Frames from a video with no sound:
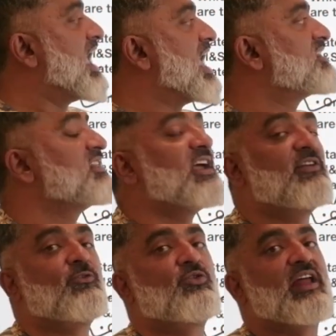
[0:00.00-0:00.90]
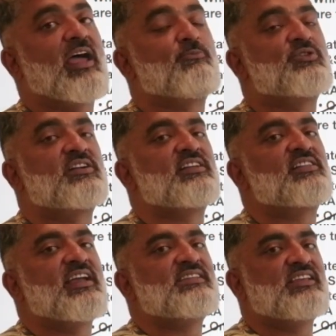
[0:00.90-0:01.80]
and therefore I put it in
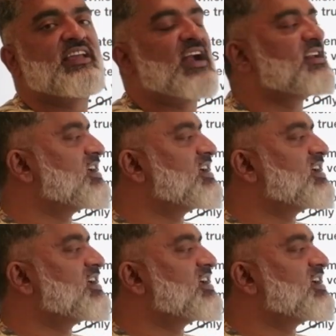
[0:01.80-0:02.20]
the easy category